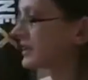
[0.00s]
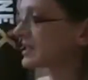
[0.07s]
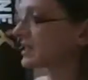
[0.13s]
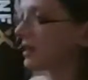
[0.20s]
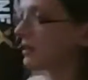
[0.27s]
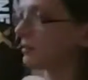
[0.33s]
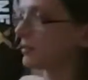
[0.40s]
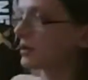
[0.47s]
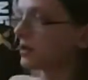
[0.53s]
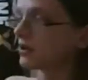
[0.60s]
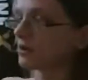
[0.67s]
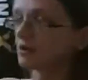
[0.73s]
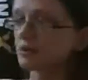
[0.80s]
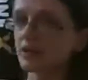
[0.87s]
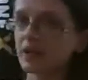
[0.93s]

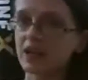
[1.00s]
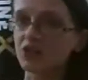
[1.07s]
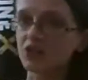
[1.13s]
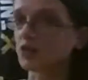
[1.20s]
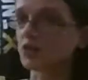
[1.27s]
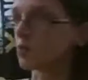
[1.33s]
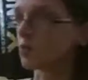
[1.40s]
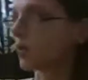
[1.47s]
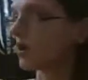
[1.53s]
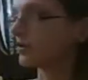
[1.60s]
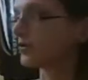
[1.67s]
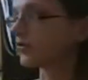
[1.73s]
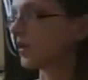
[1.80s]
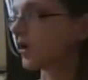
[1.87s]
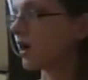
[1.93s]
example, that's just
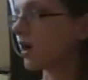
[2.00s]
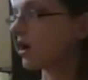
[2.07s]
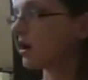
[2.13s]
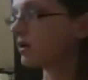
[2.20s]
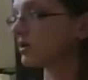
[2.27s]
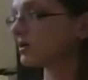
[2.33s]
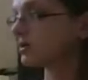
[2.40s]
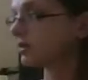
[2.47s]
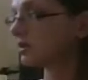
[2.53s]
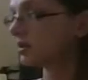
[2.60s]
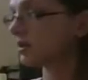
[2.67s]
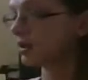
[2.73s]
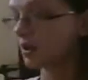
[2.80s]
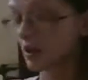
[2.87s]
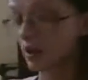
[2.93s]
one drawer
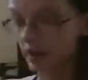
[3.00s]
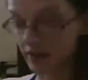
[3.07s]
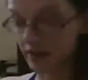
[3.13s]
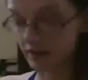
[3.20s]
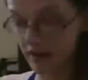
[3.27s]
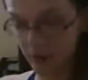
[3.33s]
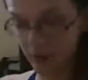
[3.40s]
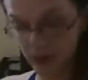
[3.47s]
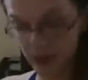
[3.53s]
and there are